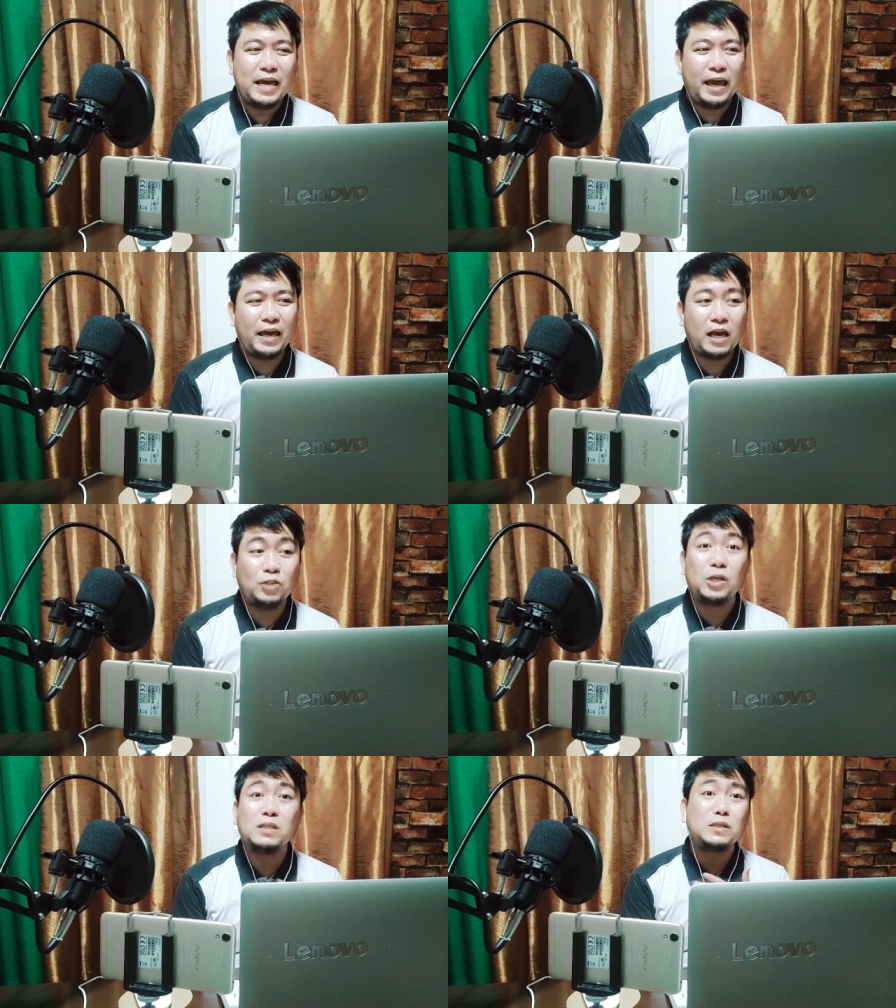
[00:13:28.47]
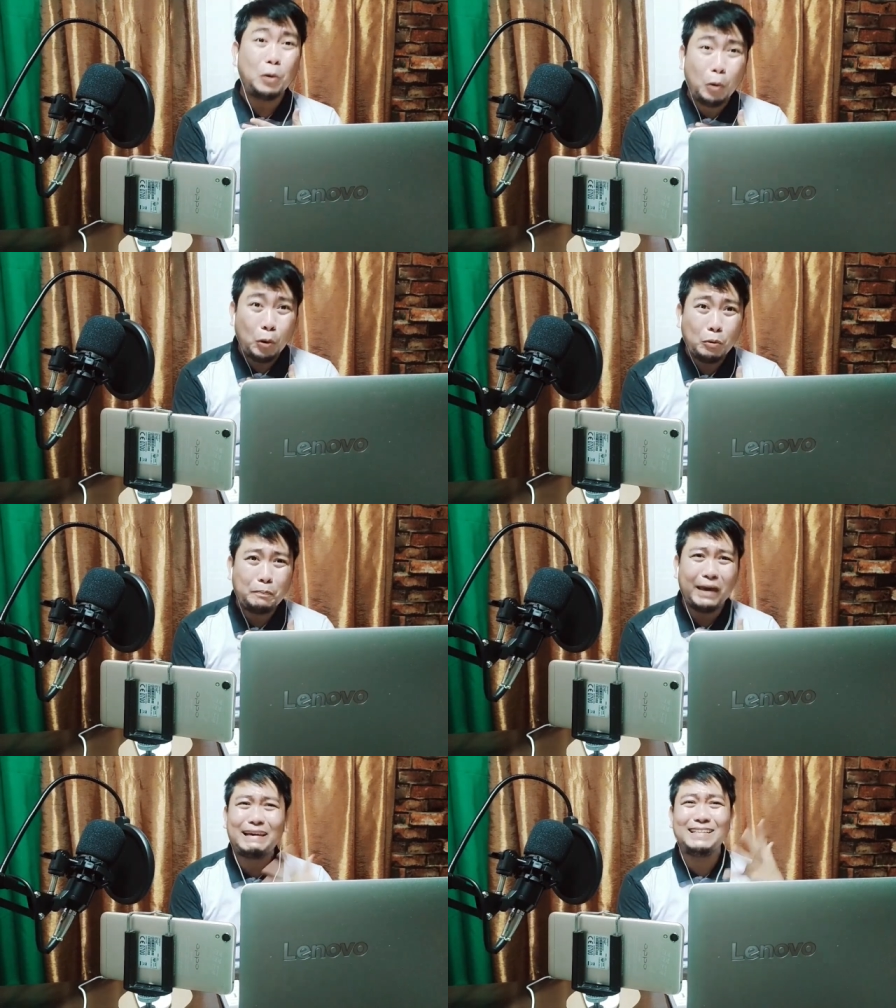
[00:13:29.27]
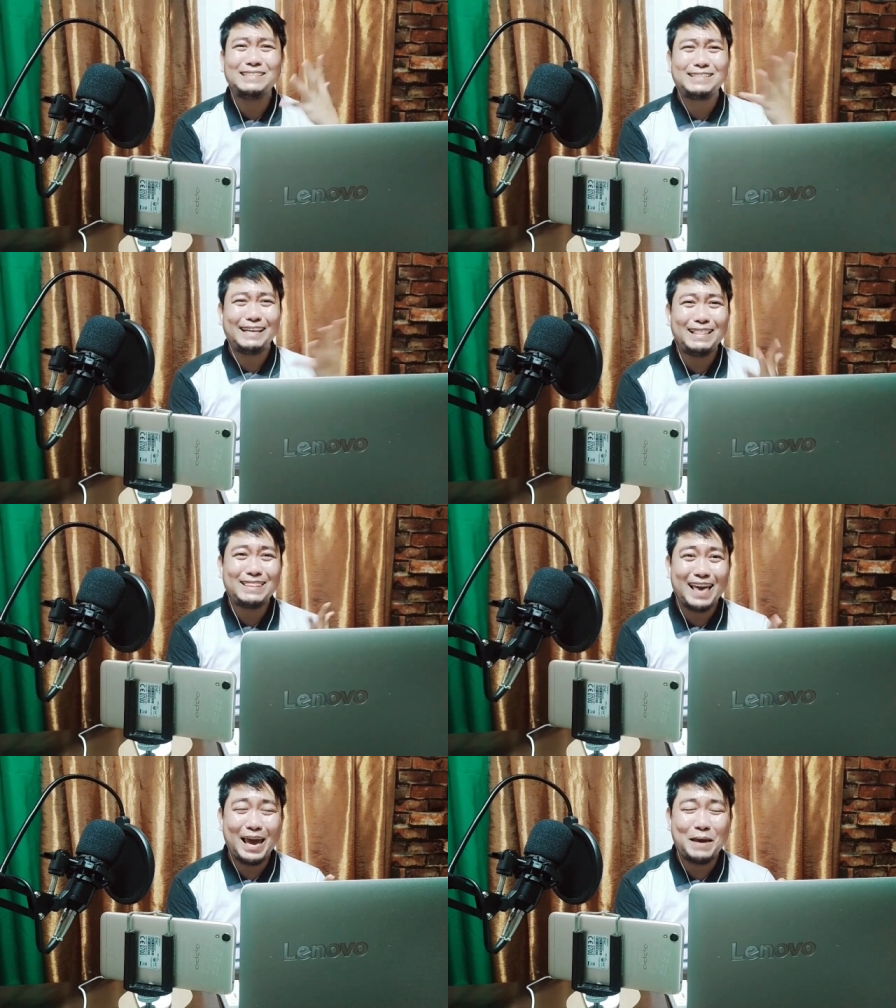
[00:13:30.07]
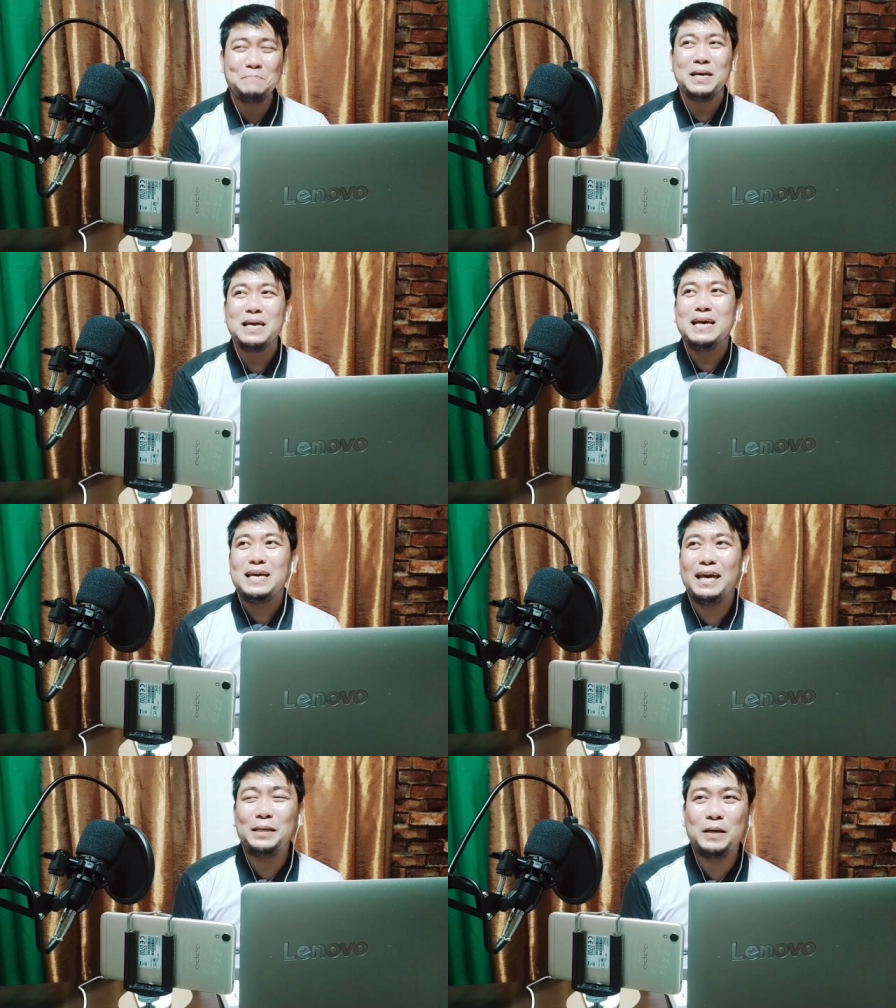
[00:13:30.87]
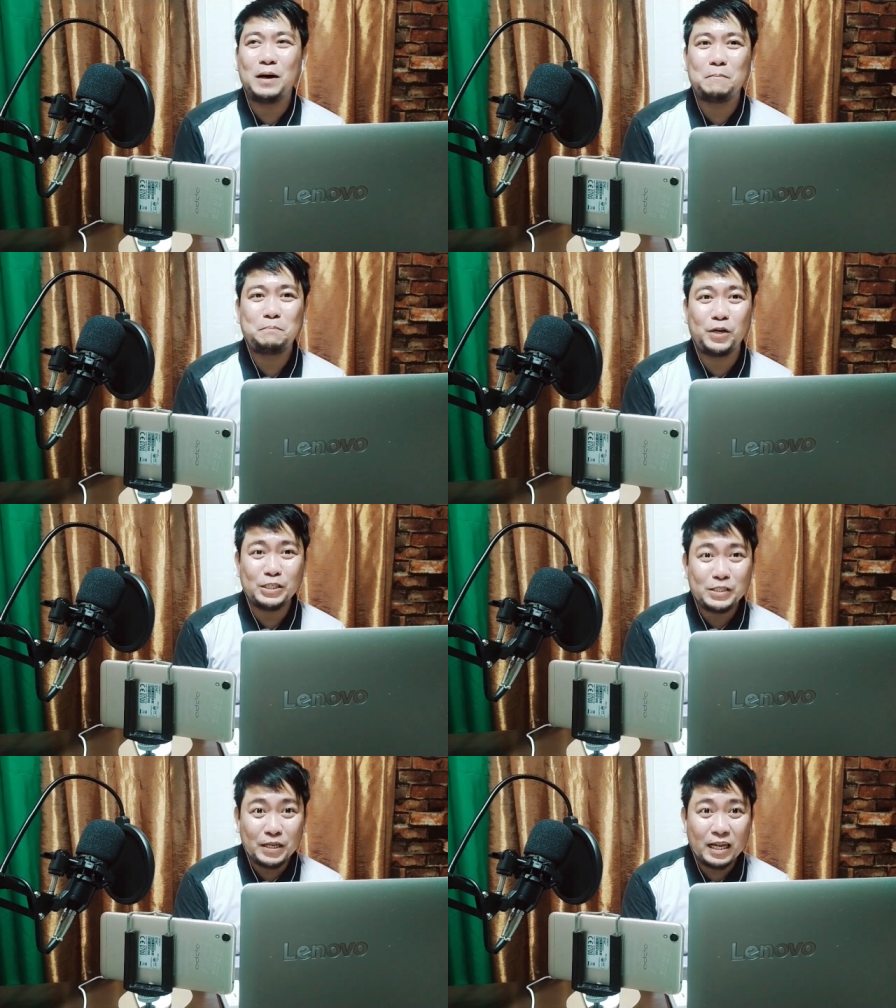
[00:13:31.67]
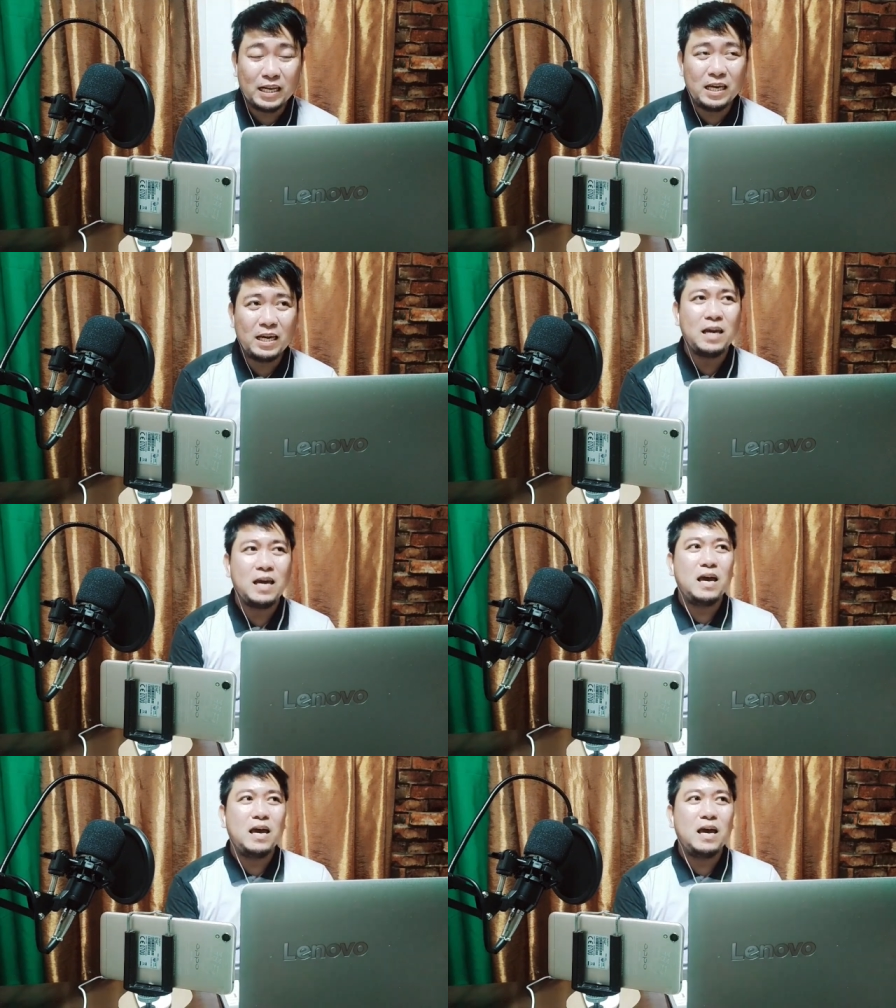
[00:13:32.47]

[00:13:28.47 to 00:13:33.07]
And I just hope I can see them. And personally,